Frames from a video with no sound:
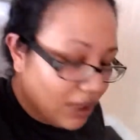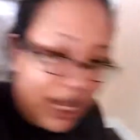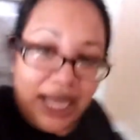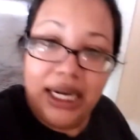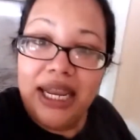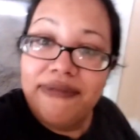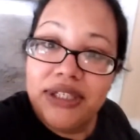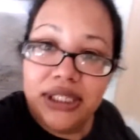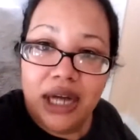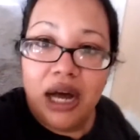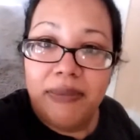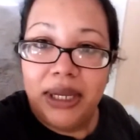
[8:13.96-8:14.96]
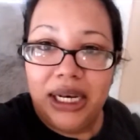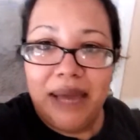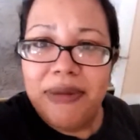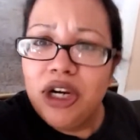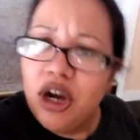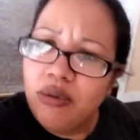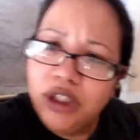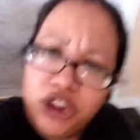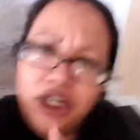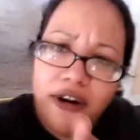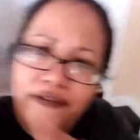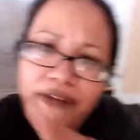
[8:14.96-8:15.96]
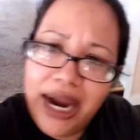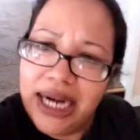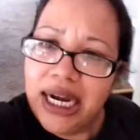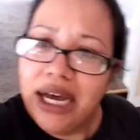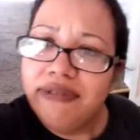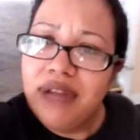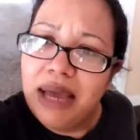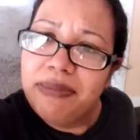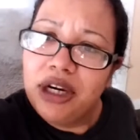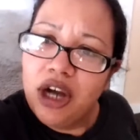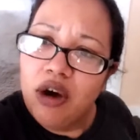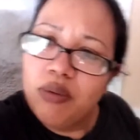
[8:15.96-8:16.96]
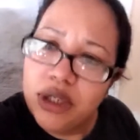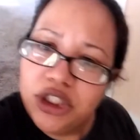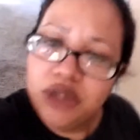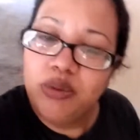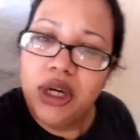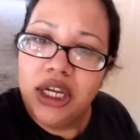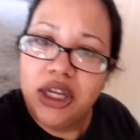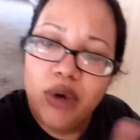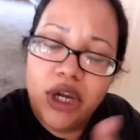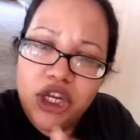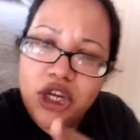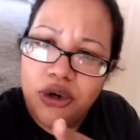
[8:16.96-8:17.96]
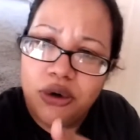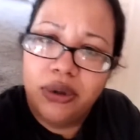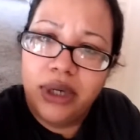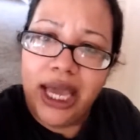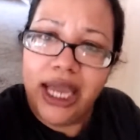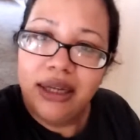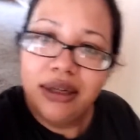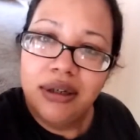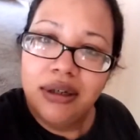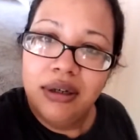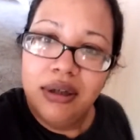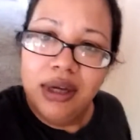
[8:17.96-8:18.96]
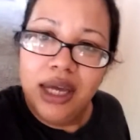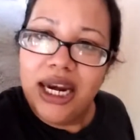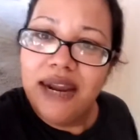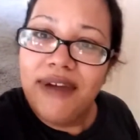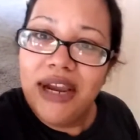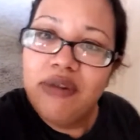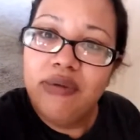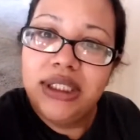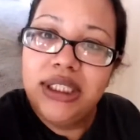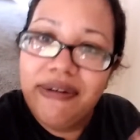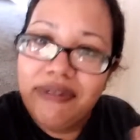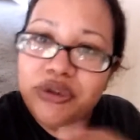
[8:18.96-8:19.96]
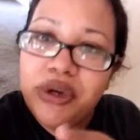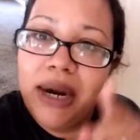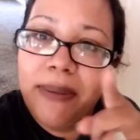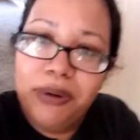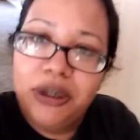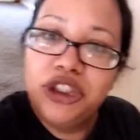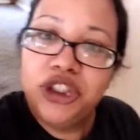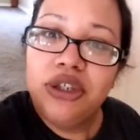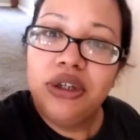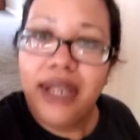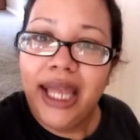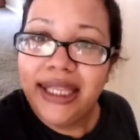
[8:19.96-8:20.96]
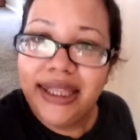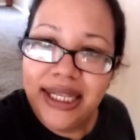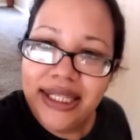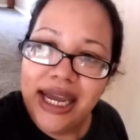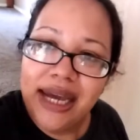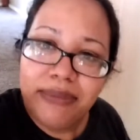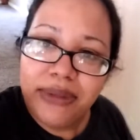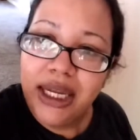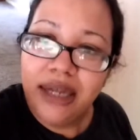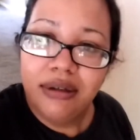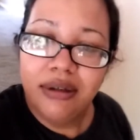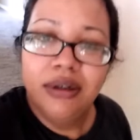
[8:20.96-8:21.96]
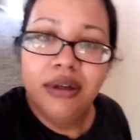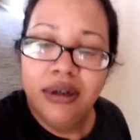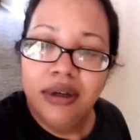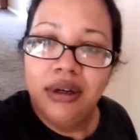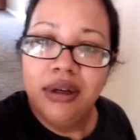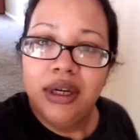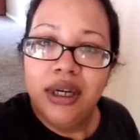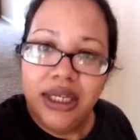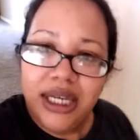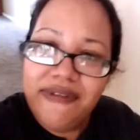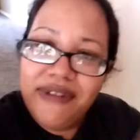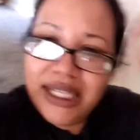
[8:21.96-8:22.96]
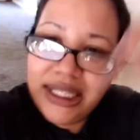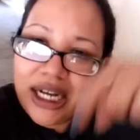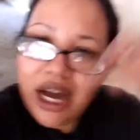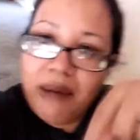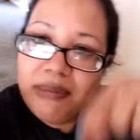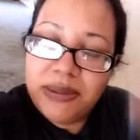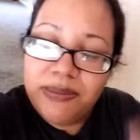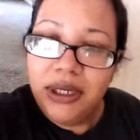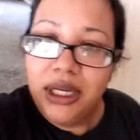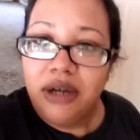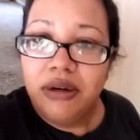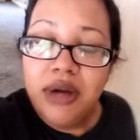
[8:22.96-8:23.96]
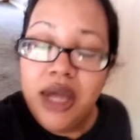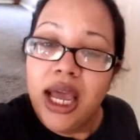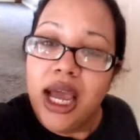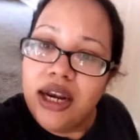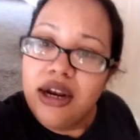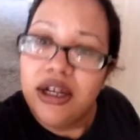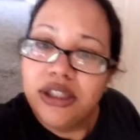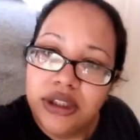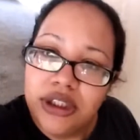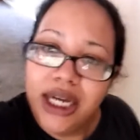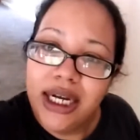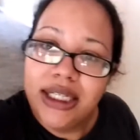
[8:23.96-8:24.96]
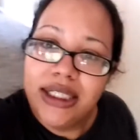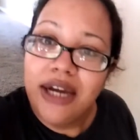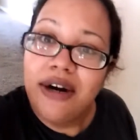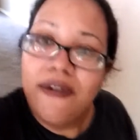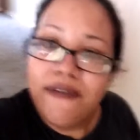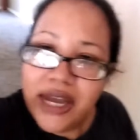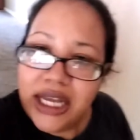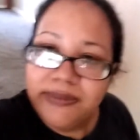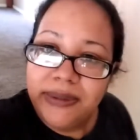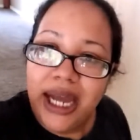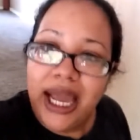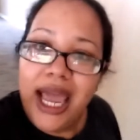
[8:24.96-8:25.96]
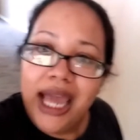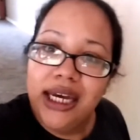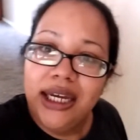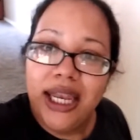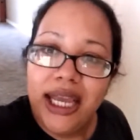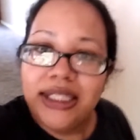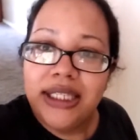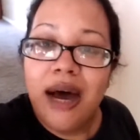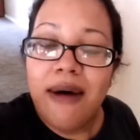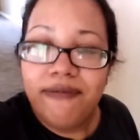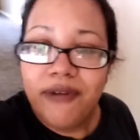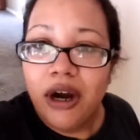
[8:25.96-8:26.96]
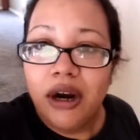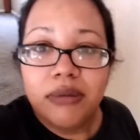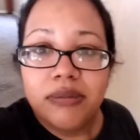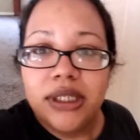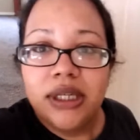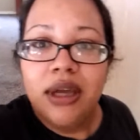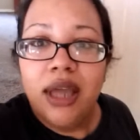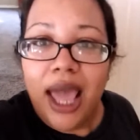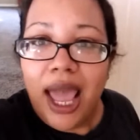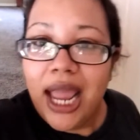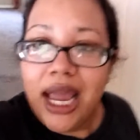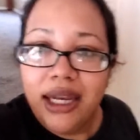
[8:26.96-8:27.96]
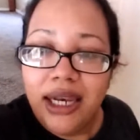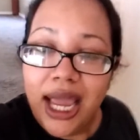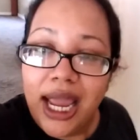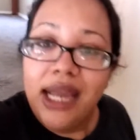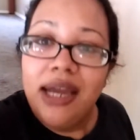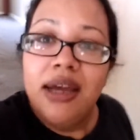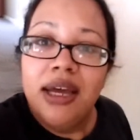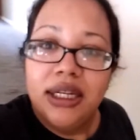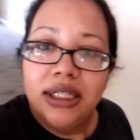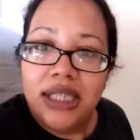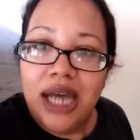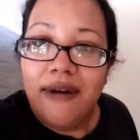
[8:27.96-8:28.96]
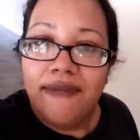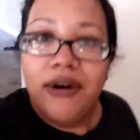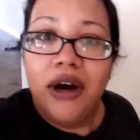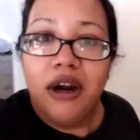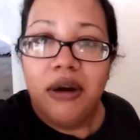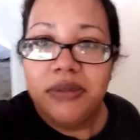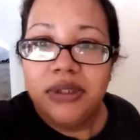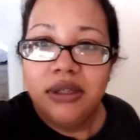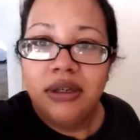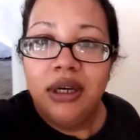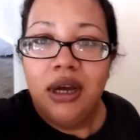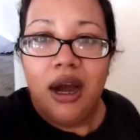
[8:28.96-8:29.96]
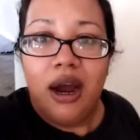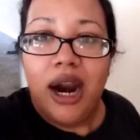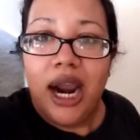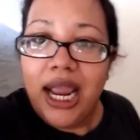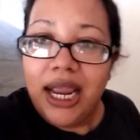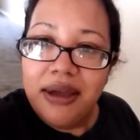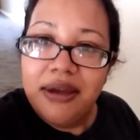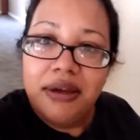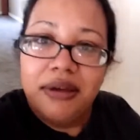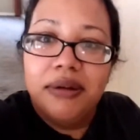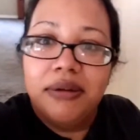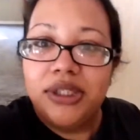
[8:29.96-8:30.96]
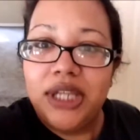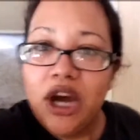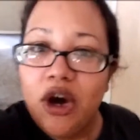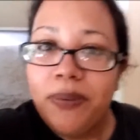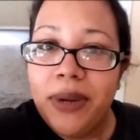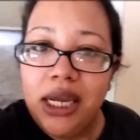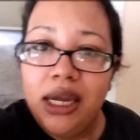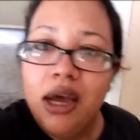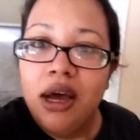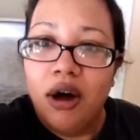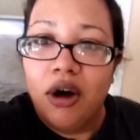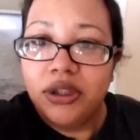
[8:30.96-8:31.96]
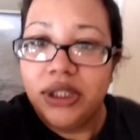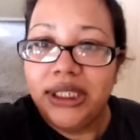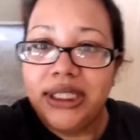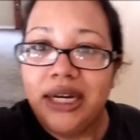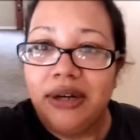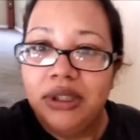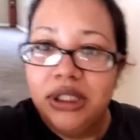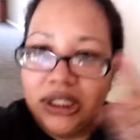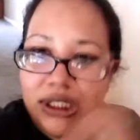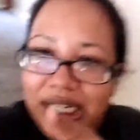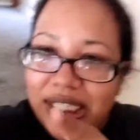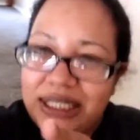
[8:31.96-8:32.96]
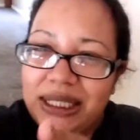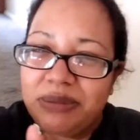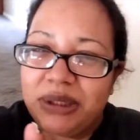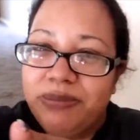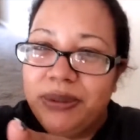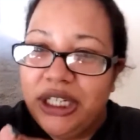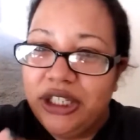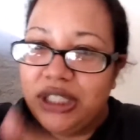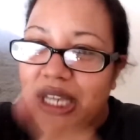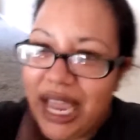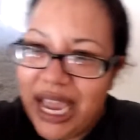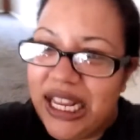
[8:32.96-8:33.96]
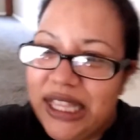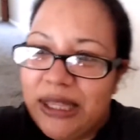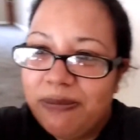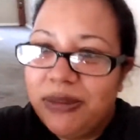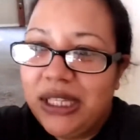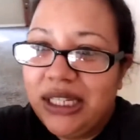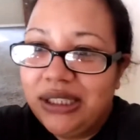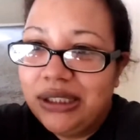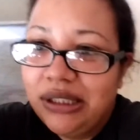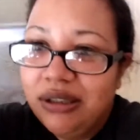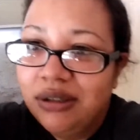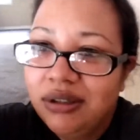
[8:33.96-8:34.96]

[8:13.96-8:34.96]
and leave us a comment. Let me know what you're afraid of. Let me know what, what, what you don't like. And if anyone's ever tried to push you to like that damn thing. Leave it in the comments below. And also check us out on Facebook at A L A Top Farms. A L A Top Farms. Alright? T O P, holding it down. Goddamn spiders. Hate them things.